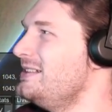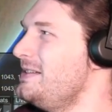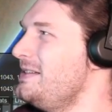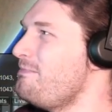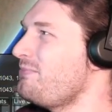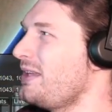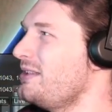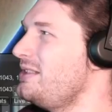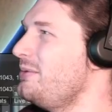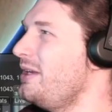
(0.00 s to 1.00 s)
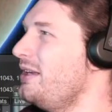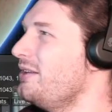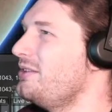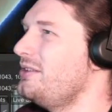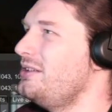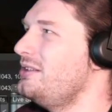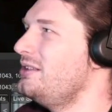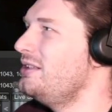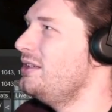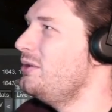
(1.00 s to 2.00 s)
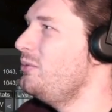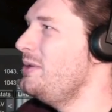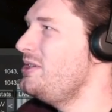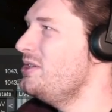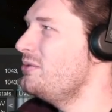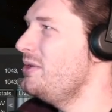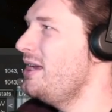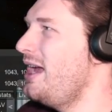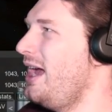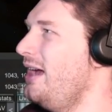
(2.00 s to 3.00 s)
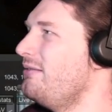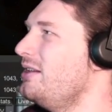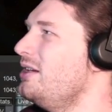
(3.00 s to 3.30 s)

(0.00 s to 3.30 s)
Let's see what else missions we have.